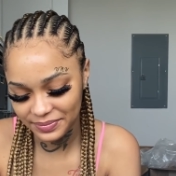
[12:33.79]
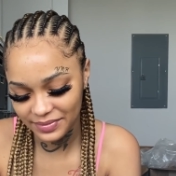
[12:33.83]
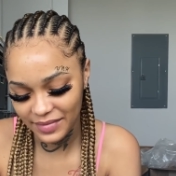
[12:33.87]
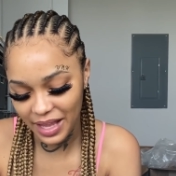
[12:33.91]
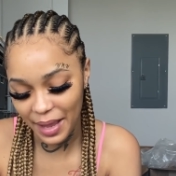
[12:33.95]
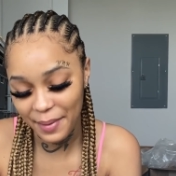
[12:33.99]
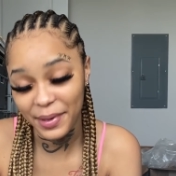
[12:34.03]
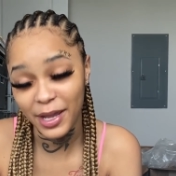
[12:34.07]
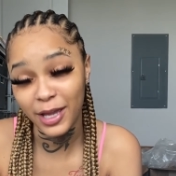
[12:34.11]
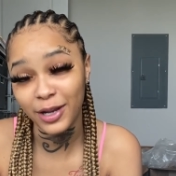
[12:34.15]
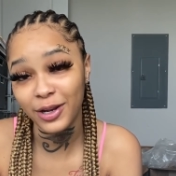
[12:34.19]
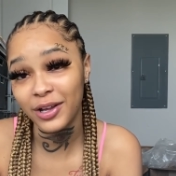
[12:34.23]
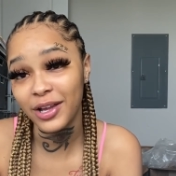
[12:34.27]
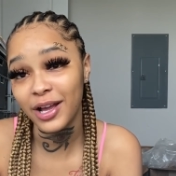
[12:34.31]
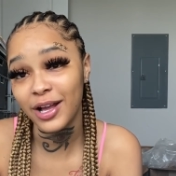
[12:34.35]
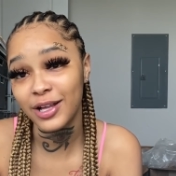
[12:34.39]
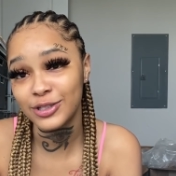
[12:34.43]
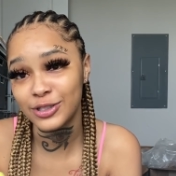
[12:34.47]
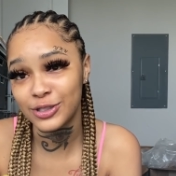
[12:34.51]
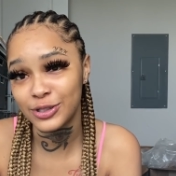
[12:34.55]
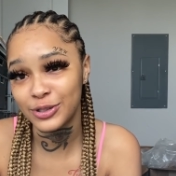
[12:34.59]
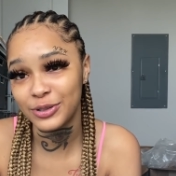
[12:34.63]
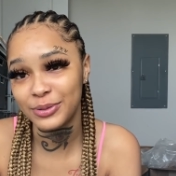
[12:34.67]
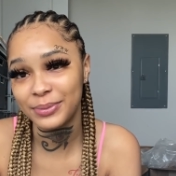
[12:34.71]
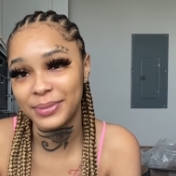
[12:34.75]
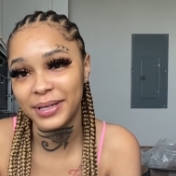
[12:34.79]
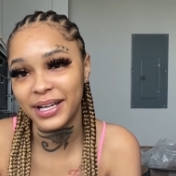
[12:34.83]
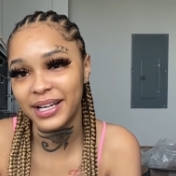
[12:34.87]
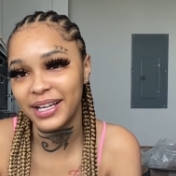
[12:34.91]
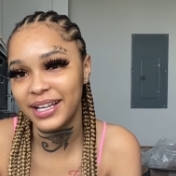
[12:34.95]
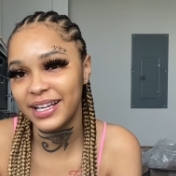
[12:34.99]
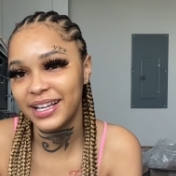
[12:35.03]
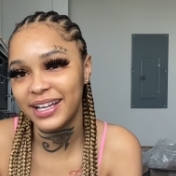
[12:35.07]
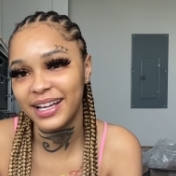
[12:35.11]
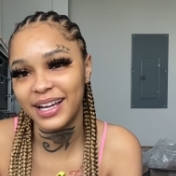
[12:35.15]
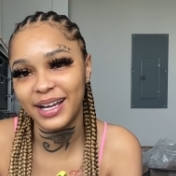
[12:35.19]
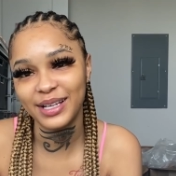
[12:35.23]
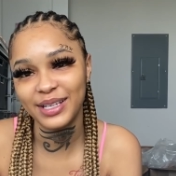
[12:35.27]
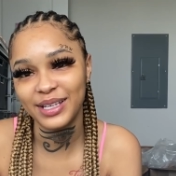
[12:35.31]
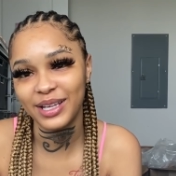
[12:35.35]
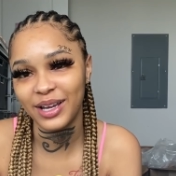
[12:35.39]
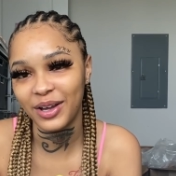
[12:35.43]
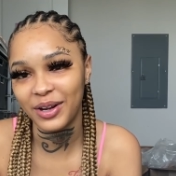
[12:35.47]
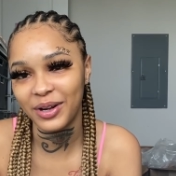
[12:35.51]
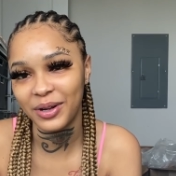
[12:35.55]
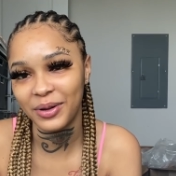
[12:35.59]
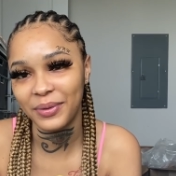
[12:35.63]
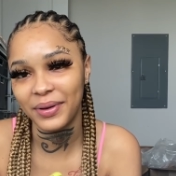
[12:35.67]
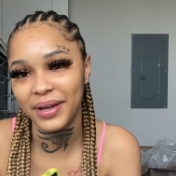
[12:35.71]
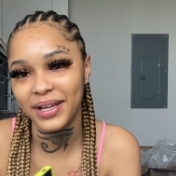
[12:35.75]
I mean, I know y'all do, but y'all
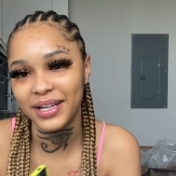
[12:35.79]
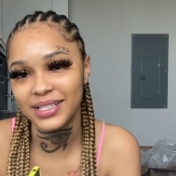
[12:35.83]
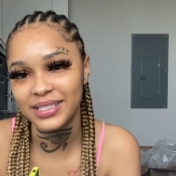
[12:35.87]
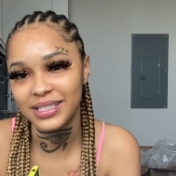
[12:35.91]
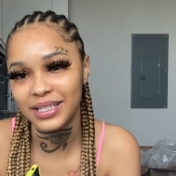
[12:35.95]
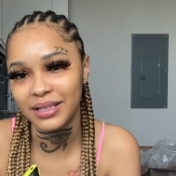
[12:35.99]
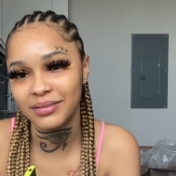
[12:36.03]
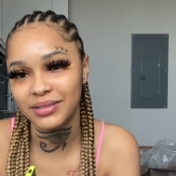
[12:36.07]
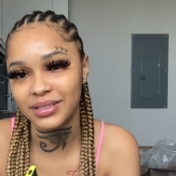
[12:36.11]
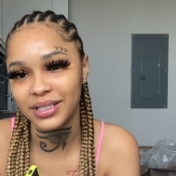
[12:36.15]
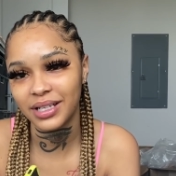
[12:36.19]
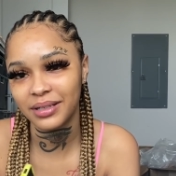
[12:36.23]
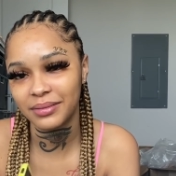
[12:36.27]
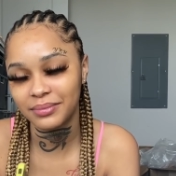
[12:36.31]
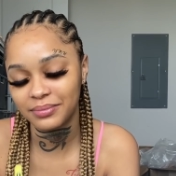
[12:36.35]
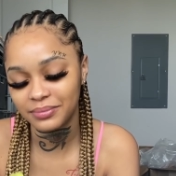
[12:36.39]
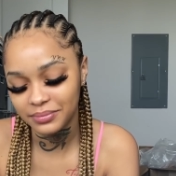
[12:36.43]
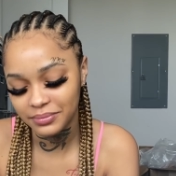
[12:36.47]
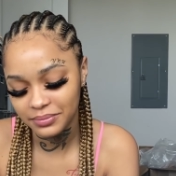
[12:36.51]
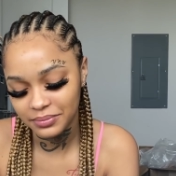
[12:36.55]
don't at the same time.